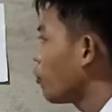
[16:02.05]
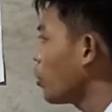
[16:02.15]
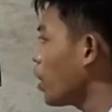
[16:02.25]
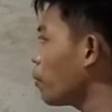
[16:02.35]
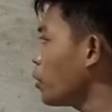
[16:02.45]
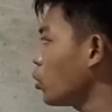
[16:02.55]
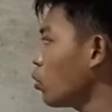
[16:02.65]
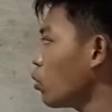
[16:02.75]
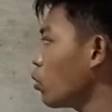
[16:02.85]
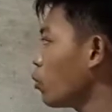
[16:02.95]
For number
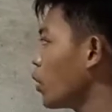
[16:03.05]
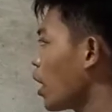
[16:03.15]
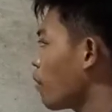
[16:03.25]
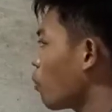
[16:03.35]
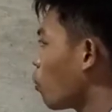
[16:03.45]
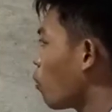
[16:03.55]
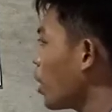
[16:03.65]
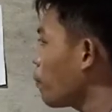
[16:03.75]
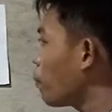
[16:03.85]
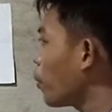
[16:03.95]
2, we have
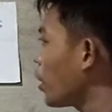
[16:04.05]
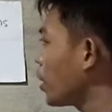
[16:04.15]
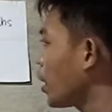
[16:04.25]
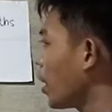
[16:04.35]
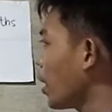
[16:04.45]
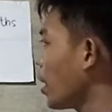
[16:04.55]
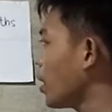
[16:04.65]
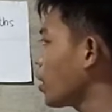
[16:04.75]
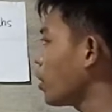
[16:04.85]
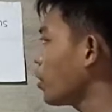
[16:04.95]

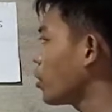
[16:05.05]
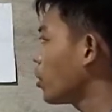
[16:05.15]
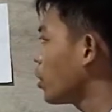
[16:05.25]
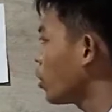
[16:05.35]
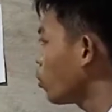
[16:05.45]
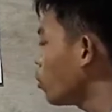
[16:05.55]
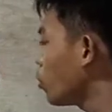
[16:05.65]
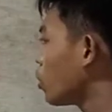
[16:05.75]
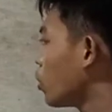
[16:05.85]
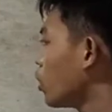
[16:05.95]
1.832.
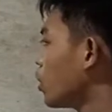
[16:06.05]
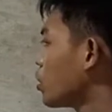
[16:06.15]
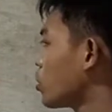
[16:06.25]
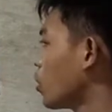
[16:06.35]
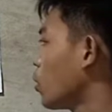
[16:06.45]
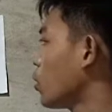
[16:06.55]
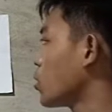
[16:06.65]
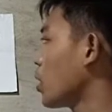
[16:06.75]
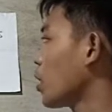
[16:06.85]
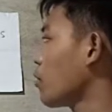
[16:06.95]
So
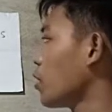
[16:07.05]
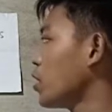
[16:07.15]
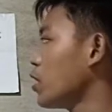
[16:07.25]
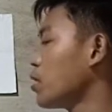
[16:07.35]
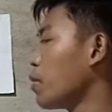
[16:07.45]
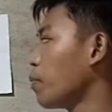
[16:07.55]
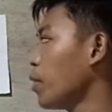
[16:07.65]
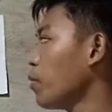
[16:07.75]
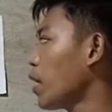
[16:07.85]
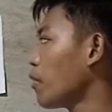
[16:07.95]
starting for the decimal
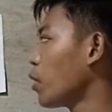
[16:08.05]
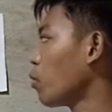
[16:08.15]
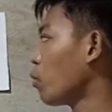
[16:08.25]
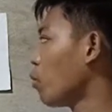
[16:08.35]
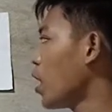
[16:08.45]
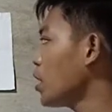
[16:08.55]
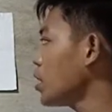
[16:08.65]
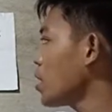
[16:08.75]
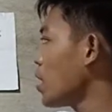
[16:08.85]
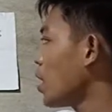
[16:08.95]
point, we have here ones,
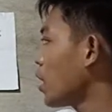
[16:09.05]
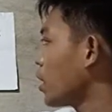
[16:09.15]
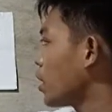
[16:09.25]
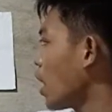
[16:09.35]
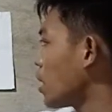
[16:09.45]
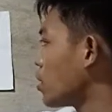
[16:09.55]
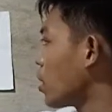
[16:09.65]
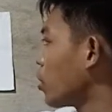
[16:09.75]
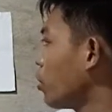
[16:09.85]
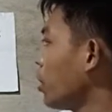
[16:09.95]
tens.
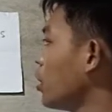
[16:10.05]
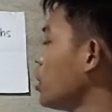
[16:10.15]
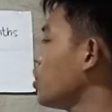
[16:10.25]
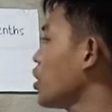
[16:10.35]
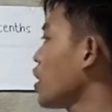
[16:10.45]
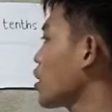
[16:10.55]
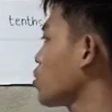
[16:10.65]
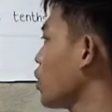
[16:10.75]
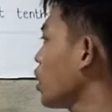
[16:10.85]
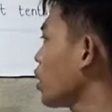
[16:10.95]
So the digit next
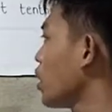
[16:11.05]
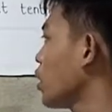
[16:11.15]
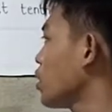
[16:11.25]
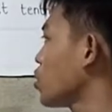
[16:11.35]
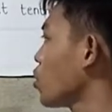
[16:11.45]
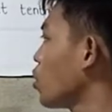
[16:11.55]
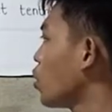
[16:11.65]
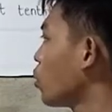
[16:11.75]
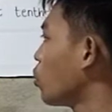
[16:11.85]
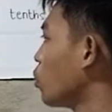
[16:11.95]
to it is
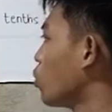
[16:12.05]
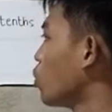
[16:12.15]
2.